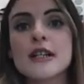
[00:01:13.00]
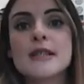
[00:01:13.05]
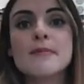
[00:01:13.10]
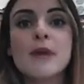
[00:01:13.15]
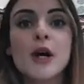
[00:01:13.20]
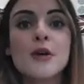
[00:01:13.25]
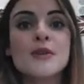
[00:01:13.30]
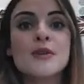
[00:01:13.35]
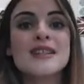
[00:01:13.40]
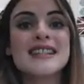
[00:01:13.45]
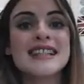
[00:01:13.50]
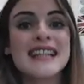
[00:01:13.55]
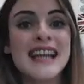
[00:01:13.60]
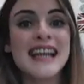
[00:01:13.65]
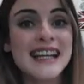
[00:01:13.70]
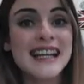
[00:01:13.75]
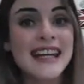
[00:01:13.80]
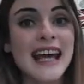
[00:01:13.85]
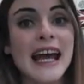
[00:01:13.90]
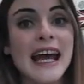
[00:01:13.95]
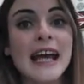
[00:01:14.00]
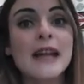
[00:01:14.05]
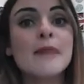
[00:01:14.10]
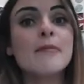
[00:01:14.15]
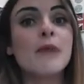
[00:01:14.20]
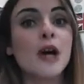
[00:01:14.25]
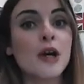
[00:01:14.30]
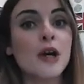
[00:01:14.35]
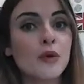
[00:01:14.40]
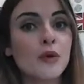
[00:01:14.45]
is posted again
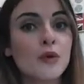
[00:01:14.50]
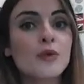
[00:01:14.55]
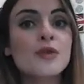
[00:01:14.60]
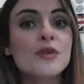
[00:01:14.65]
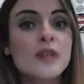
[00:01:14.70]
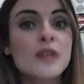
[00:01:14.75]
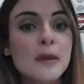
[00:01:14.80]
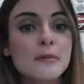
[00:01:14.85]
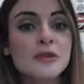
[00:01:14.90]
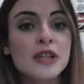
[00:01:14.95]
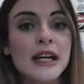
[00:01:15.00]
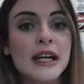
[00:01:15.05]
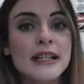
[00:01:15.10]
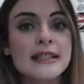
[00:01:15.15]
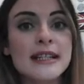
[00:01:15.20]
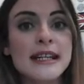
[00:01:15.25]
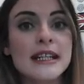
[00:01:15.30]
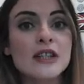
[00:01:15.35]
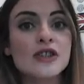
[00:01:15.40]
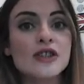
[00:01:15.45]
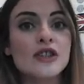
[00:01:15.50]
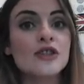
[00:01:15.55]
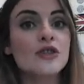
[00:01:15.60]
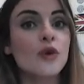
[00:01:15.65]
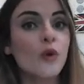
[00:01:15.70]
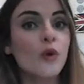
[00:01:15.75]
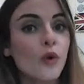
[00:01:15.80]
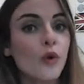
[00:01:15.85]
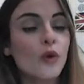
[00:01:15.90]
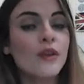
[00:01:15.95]
by all subject teachers
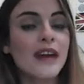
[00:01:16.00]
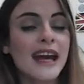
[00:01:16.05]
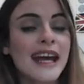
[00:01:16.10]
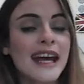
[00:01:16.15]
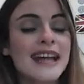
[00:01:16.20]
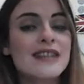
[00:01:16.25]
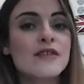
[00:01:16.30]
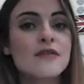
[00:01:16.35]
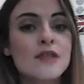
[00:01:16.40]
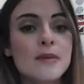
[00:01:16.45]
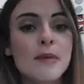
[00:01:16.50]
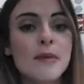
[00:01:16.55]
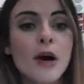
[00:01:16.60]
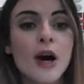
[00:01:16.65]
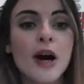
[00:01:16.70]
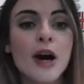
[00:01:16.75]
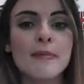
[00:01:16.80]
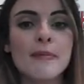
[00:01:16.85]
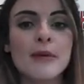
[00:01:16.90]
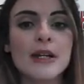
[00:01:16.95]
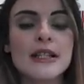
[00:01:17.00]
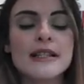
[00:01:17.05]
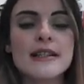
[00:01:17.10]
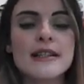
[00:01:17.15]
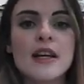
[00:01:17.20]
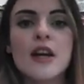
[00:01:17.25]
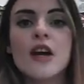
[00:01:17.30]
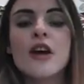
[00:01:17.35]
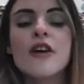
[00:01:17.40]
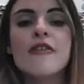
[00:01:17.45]
or the head of department
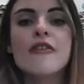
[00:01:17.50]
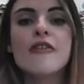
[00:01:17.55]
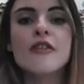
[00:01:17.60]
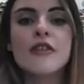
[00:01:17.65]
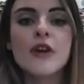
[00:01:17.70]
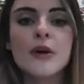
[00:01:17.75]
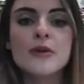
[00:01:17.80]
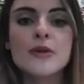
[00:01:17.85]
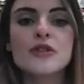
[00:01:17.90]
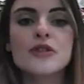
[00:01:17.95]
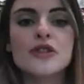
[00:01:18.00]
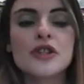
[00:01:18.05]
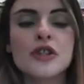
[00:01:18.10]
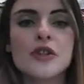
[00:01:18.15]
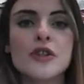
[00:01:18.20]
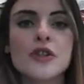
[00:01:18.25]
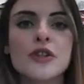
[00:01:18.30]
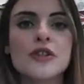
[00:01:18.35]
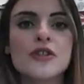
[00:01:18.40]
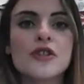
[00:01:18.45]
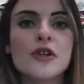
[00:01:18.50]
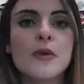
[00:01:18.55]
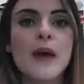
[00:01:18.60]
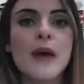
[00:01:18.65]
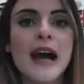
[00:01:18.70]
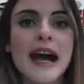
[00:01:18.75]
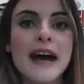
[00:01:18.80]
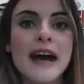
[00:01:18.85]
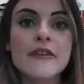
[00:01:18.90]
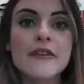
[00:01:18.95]
for those students who
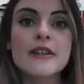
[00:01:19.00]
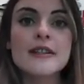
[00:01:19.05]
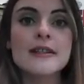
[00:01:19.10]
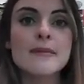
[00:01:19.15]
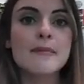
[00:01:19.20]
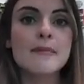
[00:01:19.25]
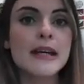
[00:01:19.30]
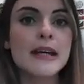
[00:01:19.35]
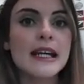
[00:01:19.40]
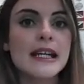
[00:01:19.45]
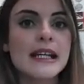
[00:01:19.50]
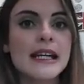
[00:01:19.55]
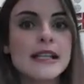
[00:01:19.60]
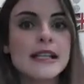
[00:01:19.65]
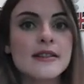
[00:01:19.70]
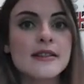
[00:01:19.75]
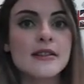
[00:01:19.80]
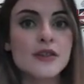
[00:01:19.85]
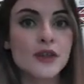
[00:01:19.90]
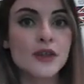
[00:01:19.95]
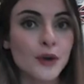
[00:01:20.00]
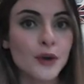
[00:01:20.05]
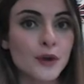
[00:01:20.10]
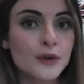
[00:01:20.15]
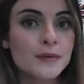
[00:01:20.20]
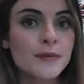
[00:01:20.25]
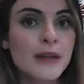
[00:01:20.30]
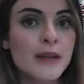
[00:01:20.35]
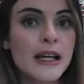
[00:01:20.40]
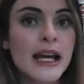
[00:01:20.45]
haven't been in
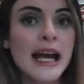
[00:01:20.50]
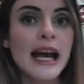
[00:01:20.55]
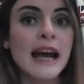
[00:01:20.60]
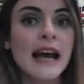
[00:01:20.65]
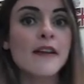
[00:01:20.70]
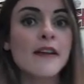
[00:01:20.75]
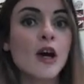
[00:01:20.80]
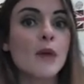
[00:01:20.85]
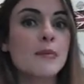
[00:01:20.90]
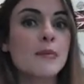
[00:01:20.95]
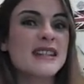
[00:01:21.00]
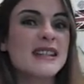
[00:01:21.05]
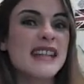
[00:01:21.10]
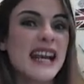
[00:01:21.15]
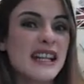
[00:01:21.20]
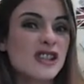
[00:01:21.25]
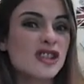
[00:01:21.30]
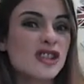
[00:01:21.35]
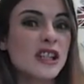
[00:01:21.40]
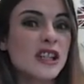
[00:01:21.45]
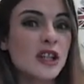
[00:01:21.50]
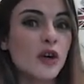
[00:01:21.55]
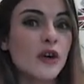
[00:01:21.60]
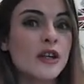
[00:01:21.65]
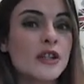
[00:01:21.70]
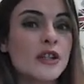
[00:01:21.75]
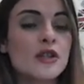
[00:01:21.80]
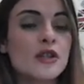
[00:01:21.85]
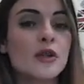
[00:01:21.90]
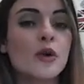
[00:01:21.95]
school and they are potentially not
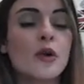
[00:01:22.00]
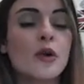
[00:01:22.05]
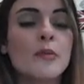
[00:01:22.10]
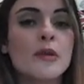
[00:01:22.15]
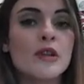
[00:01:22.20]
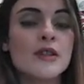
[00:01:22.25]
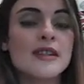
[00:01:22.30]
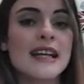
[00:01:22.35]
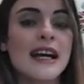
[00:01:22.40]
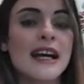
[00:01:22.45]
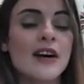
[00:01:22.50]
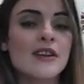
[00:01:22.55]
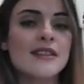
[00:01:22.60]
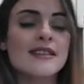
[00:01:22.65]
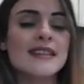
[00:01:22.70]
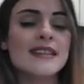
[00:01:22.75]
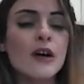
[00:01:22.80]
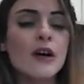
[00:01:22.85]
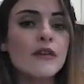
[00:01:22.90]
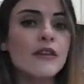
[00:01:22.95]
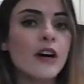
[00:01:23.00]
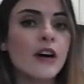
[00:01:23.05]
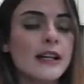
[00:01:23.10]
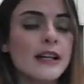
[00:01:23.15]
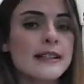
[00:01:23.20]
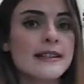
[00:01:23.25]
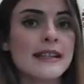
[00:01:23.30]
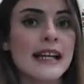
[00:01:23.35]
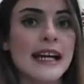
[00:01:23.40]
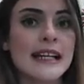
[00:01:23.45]
in school because they are
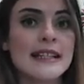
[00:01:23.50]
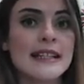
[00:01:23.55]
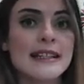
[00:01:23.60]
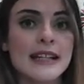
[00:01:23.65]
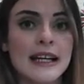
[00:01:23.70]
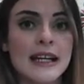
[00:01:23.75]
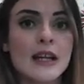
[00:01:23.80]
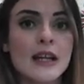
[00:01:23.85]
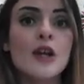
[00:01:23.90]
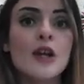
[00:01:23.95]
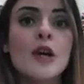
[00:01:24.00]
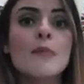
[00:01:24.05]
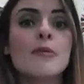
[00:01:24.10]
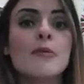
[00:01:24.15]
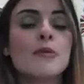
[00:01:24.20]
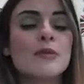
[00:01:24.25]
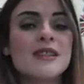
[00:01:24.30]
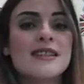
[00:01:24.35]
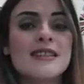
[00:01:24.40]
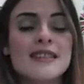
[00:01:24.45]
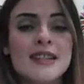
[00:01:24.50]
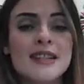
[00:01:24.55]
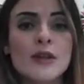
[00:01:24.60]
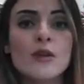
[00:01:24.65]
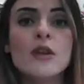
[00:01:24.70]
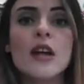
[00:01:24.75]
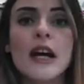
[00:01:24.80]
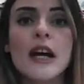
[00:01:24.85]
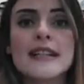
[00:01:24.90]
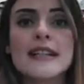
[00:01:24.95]
self-isolating but would
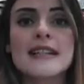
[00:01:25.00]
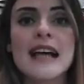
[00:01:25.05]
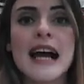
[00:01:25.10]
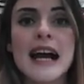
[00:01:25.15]
still like to